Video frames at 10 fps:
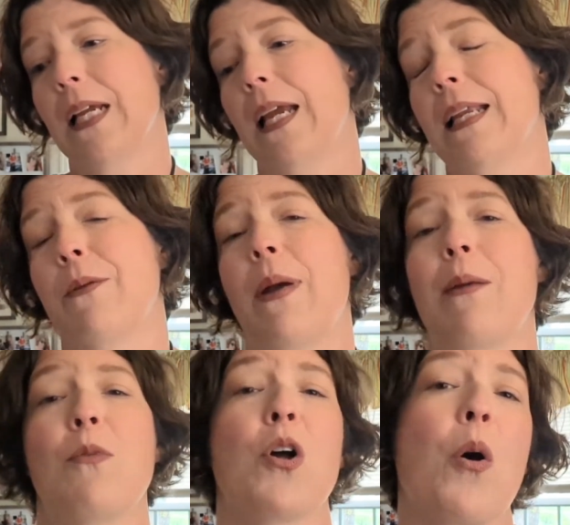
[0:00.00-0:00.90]
anyway,
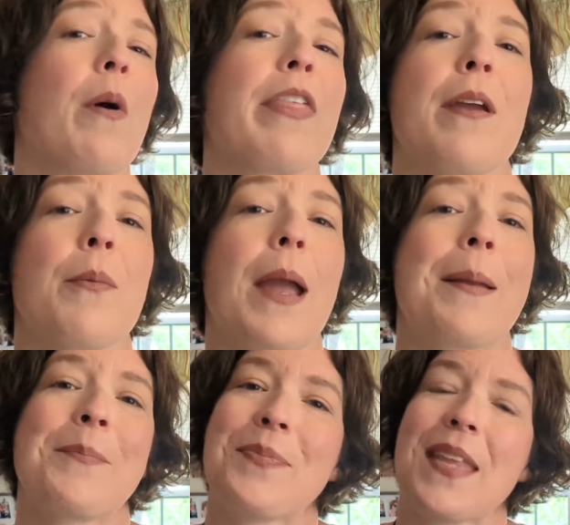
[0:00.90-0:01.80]
we'll go with it,
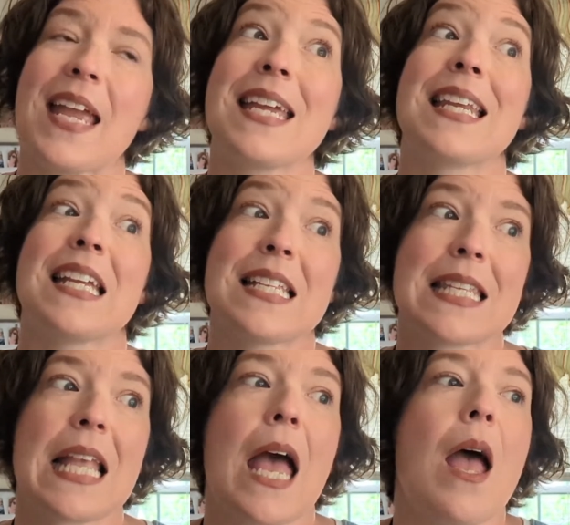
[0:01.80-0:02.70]
right? It is
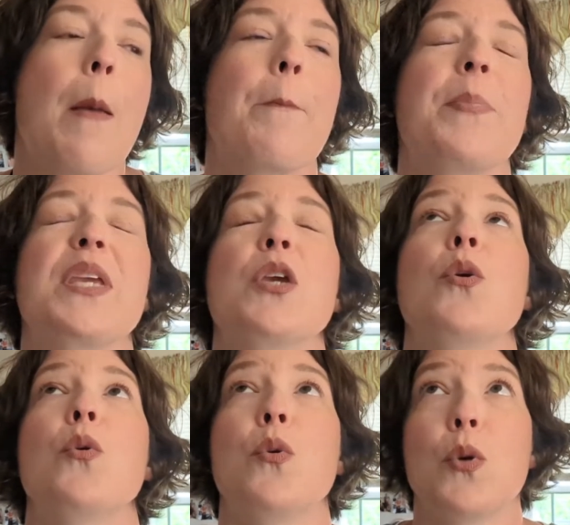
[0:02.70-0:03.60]

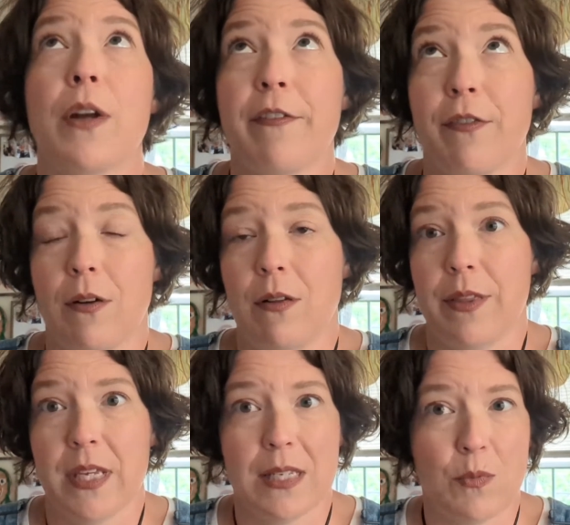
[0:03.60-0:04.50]
beautiful
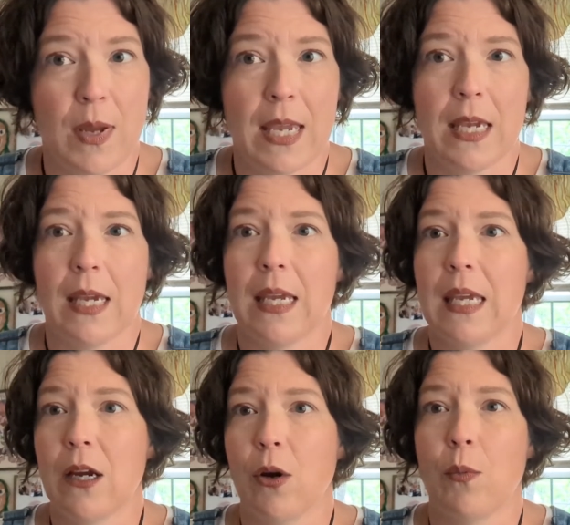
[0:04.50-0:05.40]
this week.
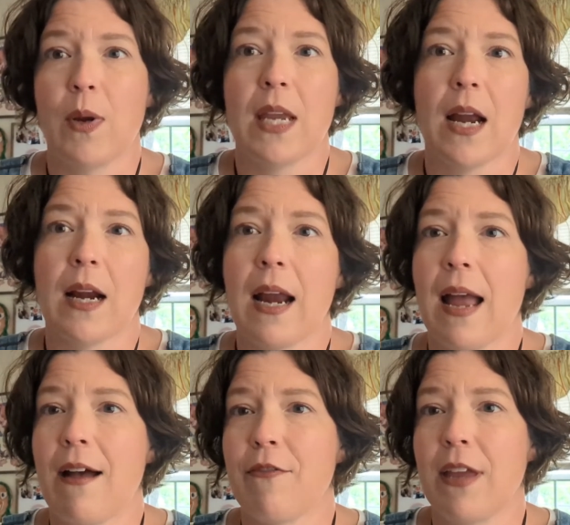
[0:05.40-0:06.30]
Here we are
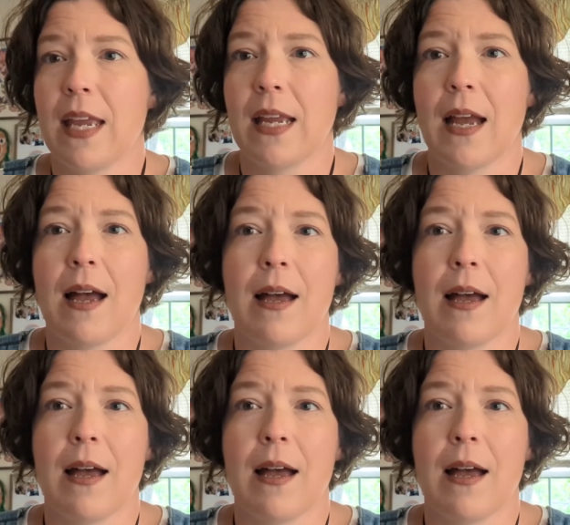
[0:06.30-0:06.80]
having,